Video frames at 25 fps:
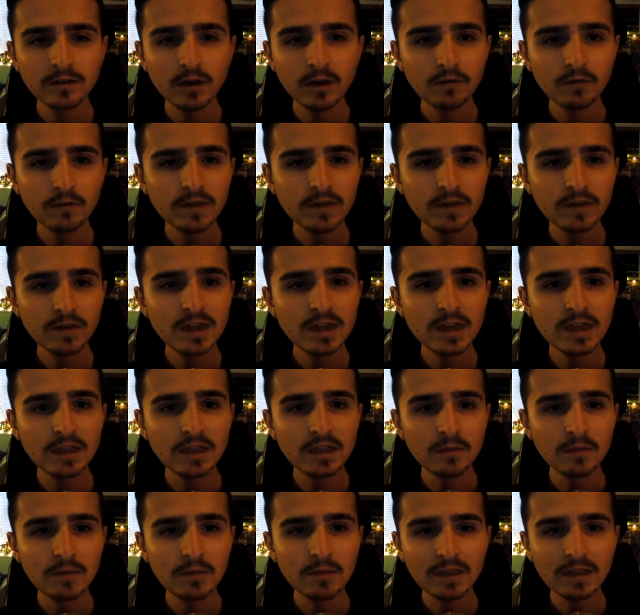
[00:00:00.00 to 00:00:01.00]
of eating
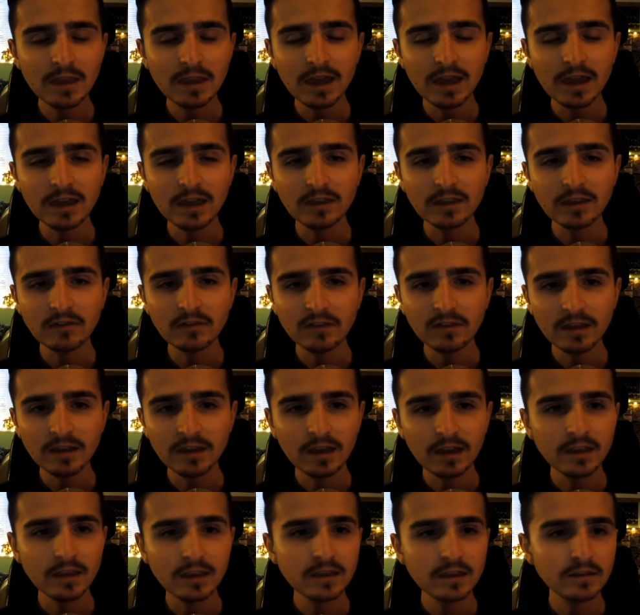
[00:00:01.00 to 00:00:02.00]
at midday and this and that,
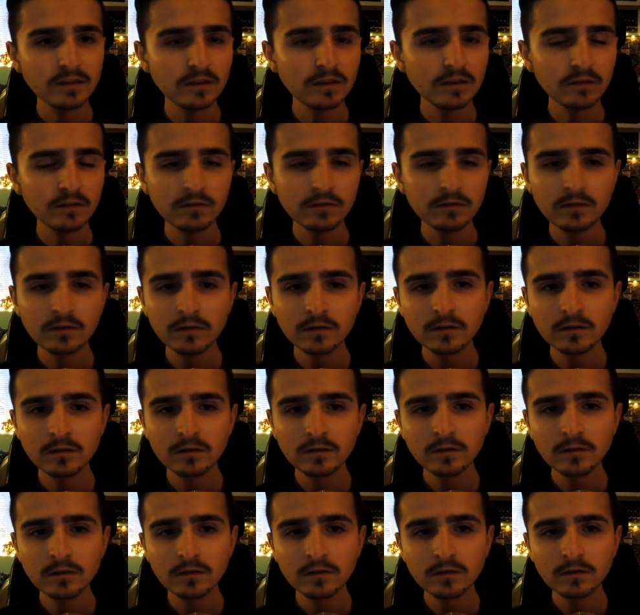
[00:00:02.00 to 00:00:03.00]
and, you know,
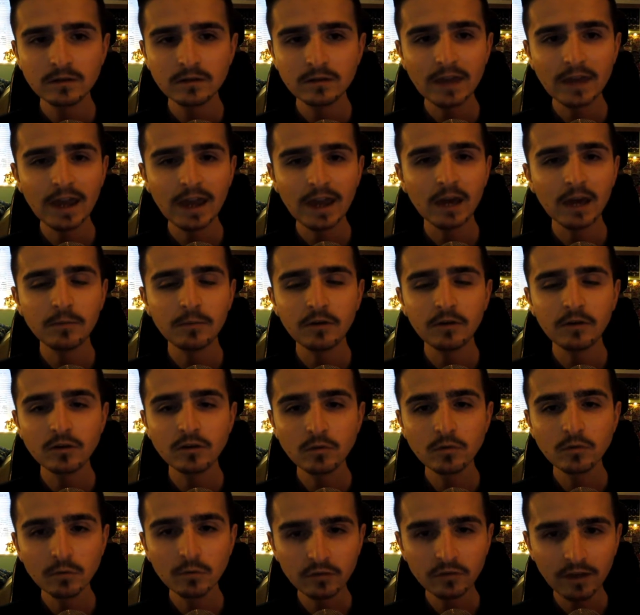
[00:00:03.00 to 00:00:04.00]
getting up at a
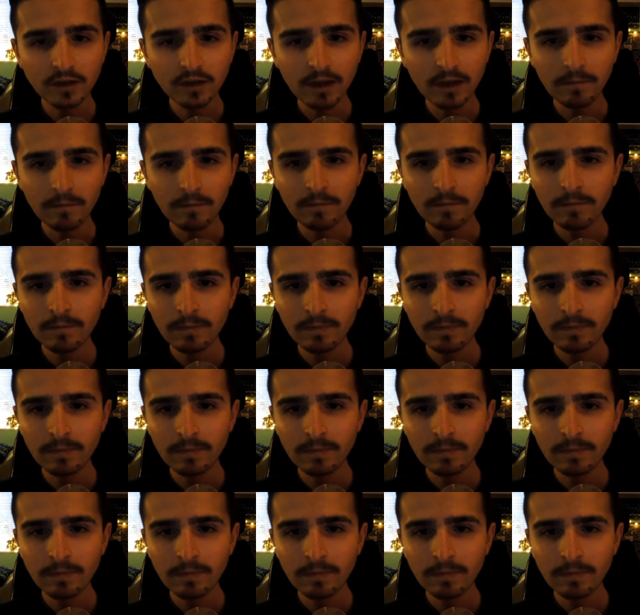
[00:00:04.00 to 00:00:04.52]
normal time,